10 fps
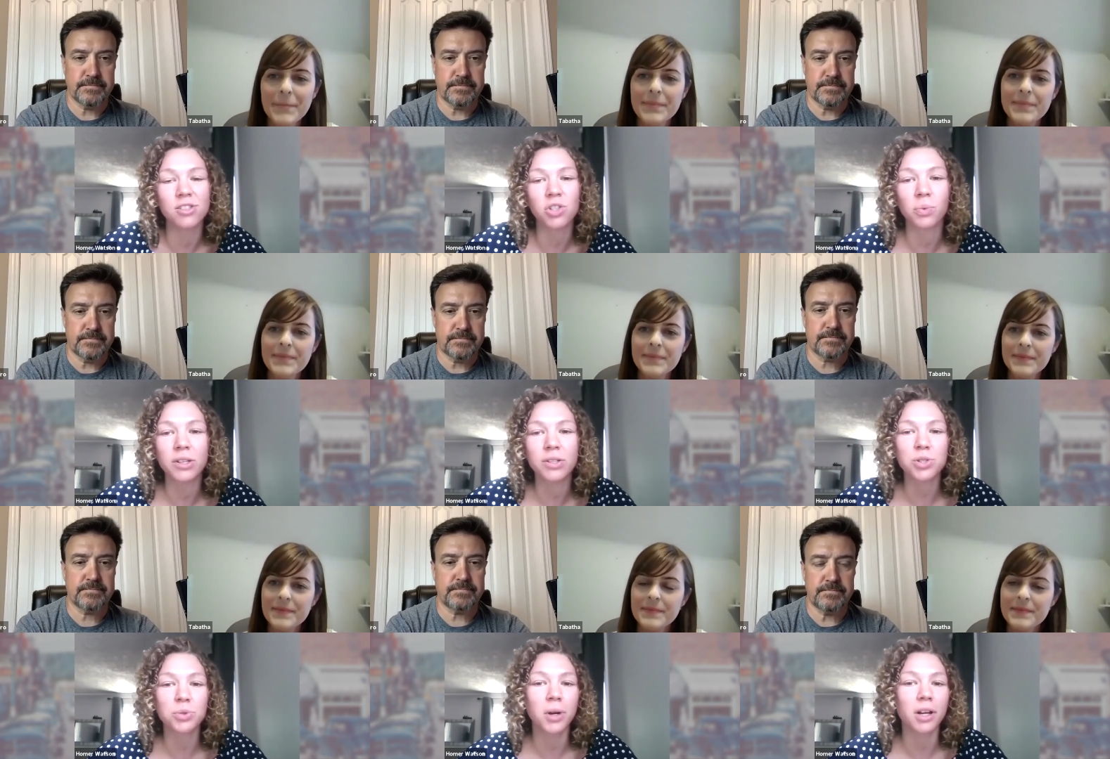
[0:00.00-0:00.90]
Speaker 1: So we
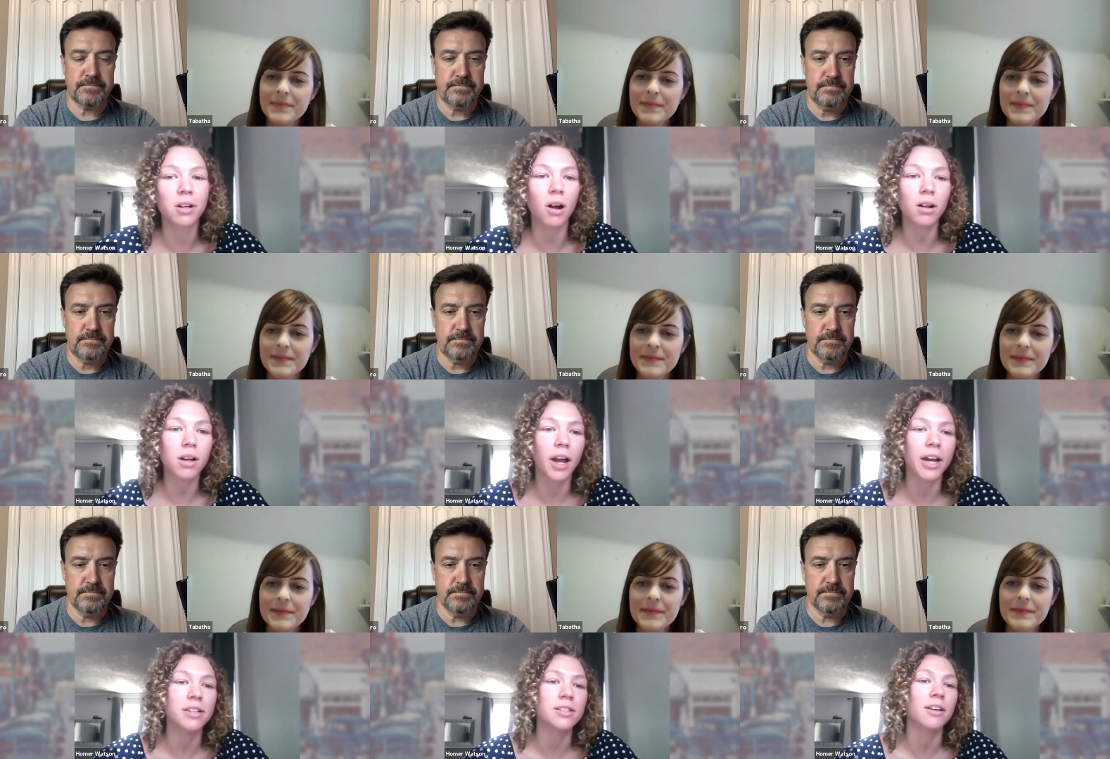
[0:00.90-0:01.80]
used to run all
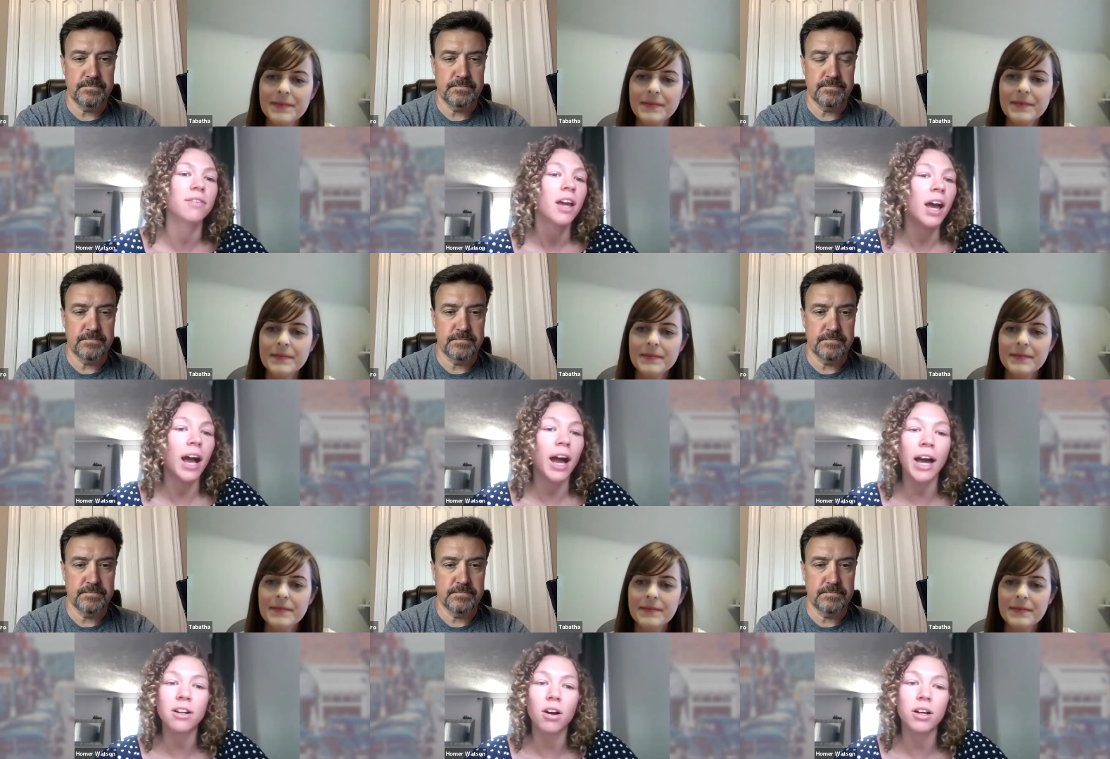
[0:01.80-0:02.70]
kinds of
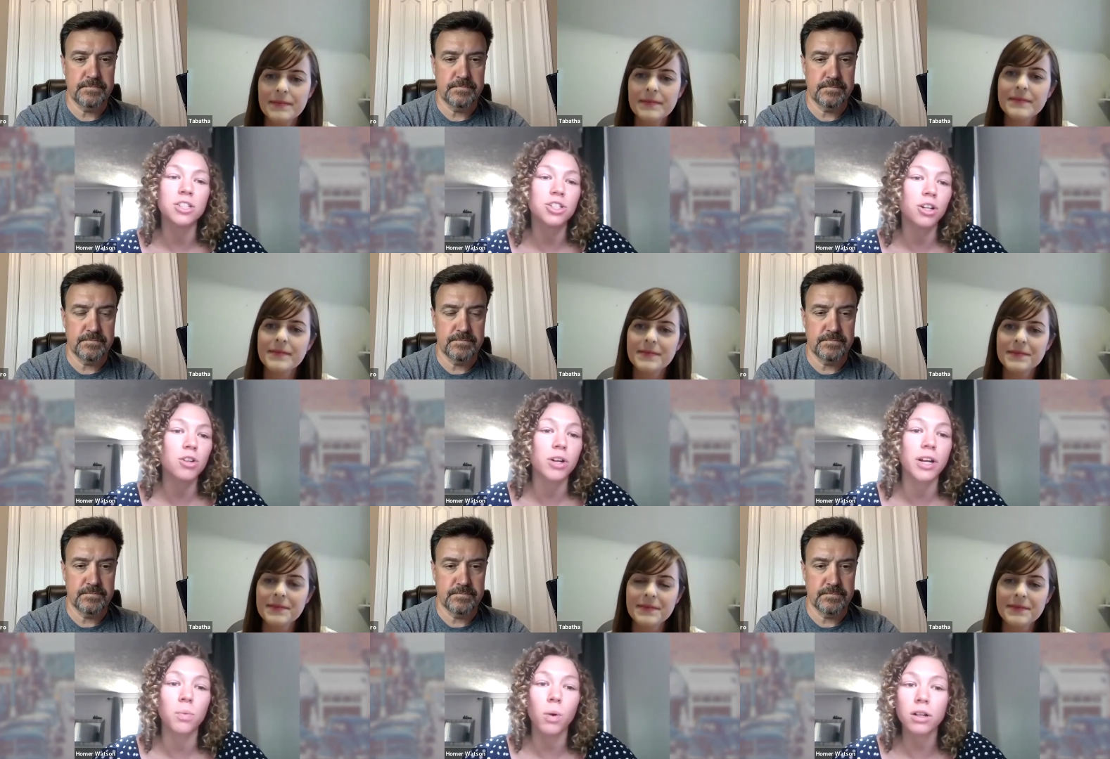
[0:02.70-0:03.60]
adult and
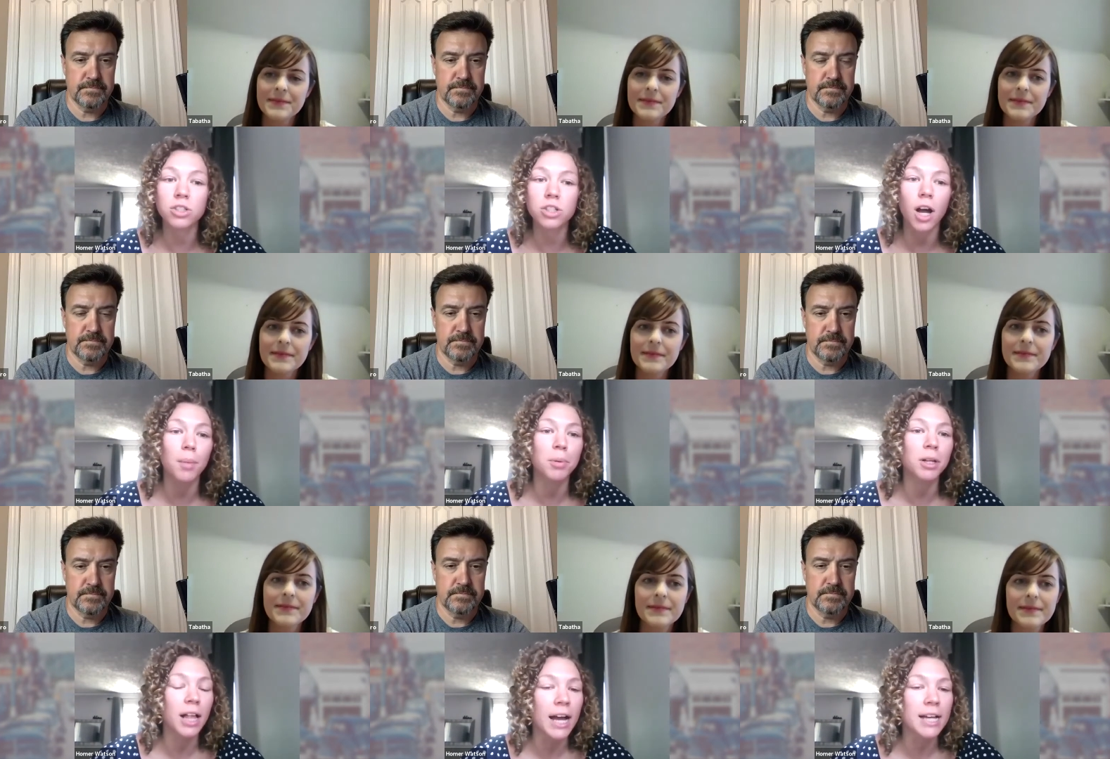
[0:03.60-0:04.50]
children workshop
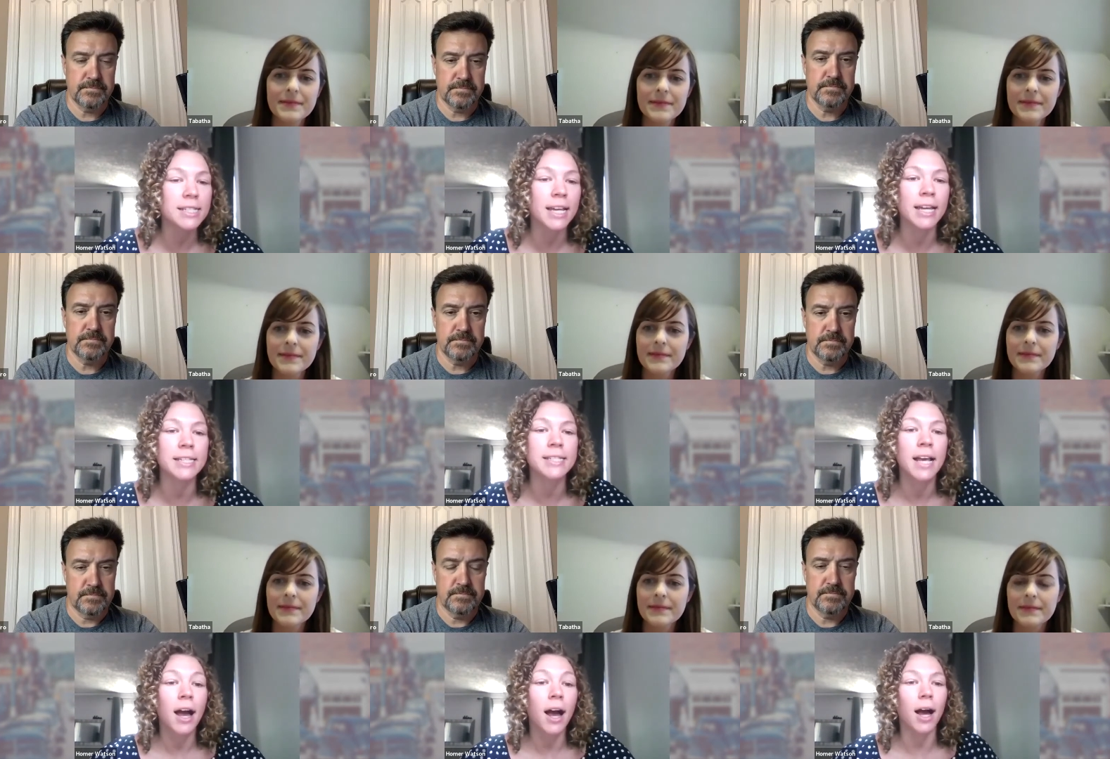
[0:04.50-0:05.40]
classes,
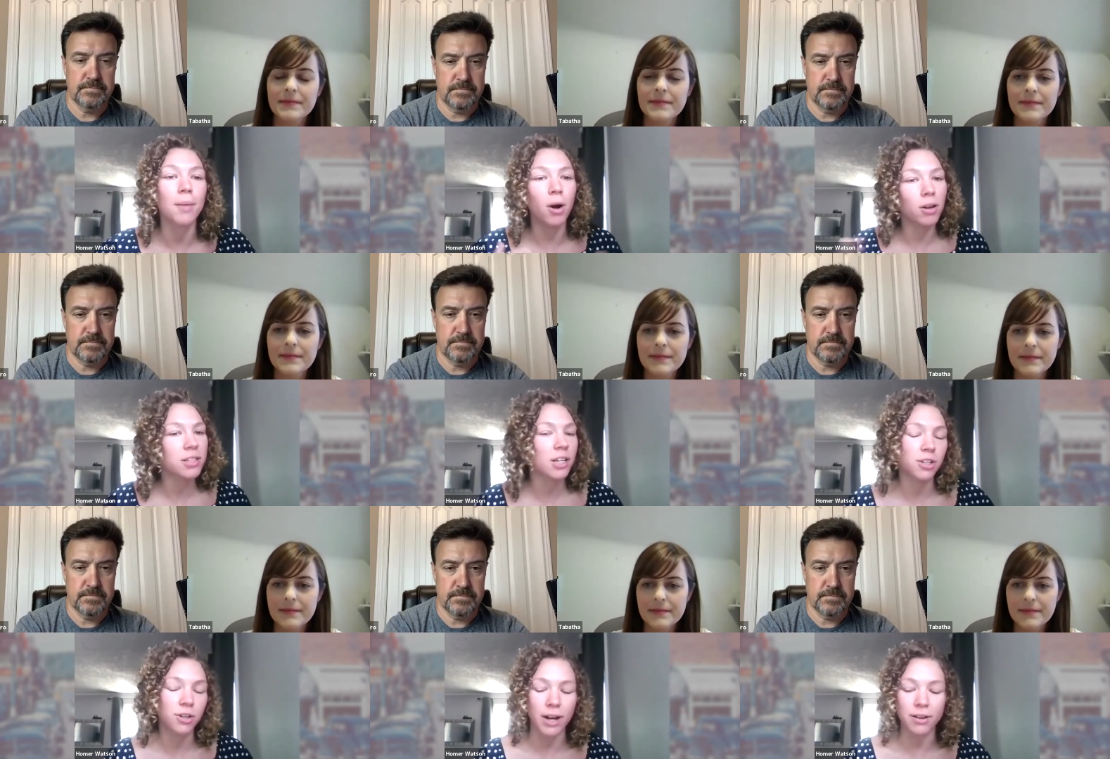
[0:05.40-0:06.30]
um, all
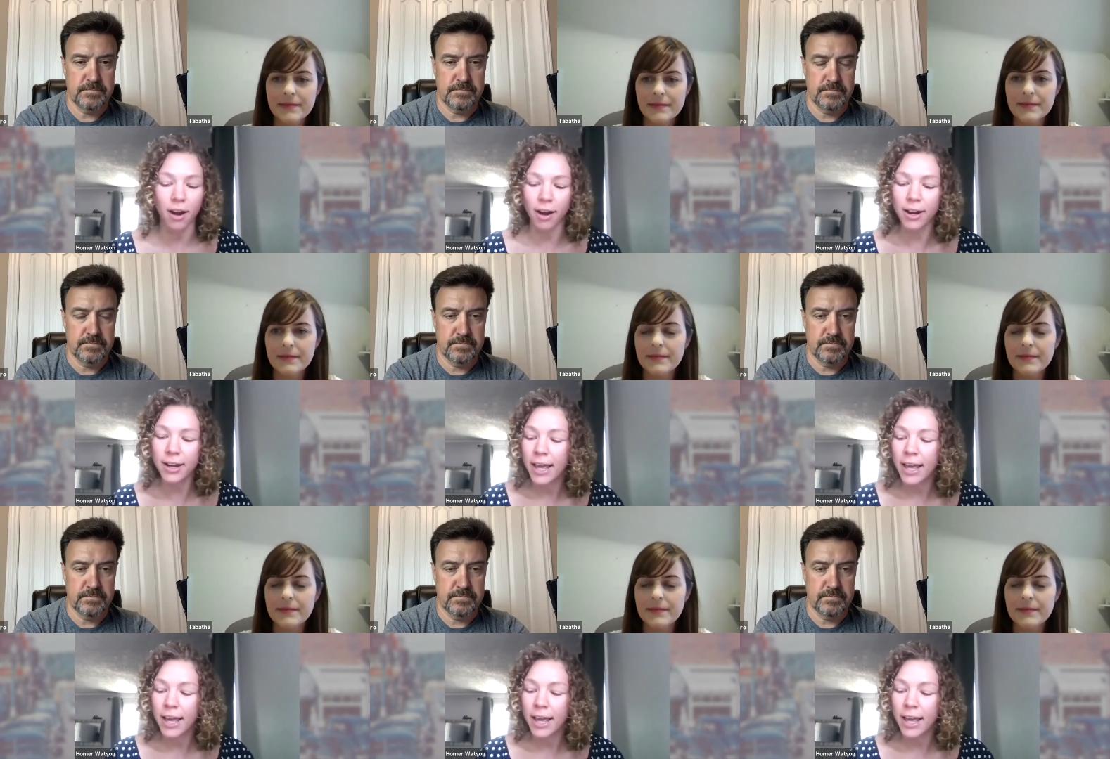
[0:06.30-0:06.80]
centered around art.